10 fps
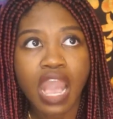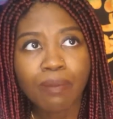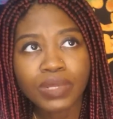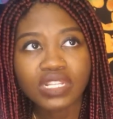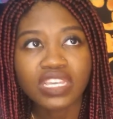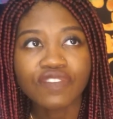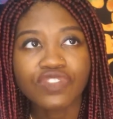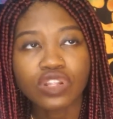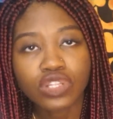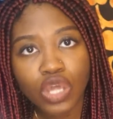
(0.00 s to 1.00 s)
I
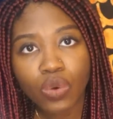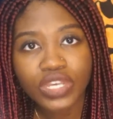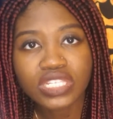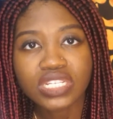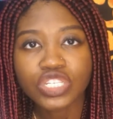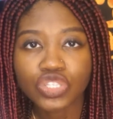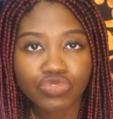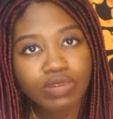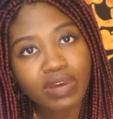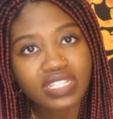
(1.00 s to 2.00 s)
believe the lowest is
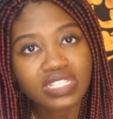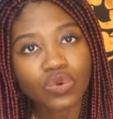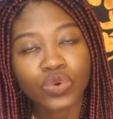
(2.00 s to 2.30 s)
3 months,